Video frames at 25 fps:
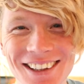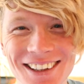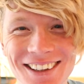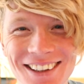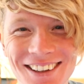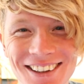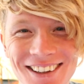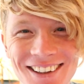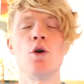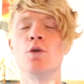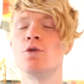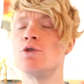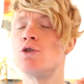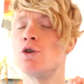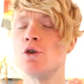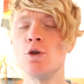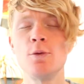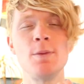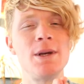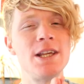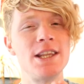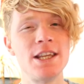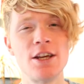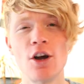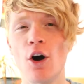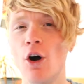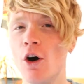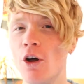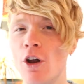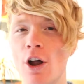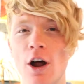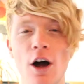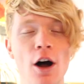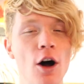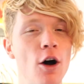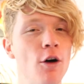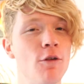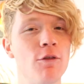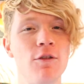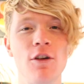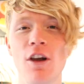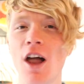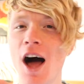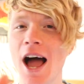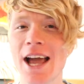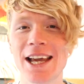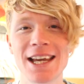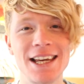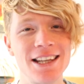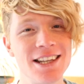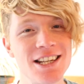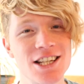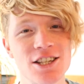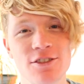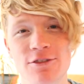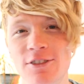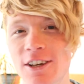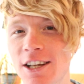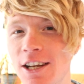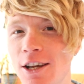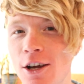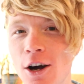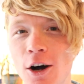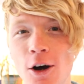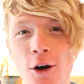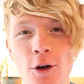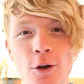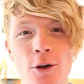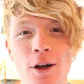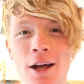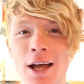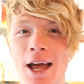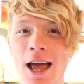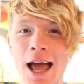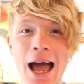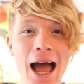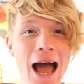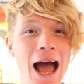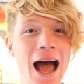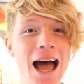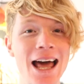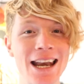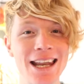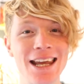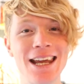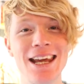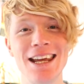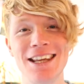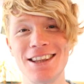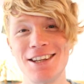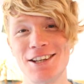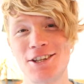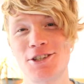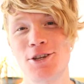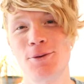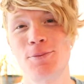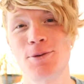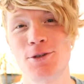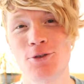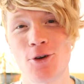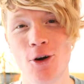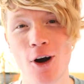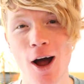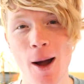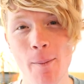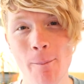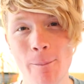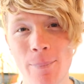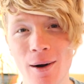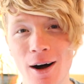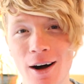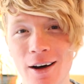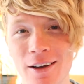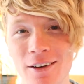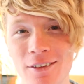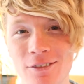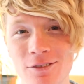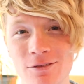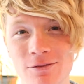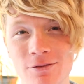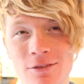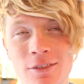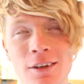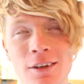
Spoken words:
So do me the honor of liking this video and hitting the subscribe button.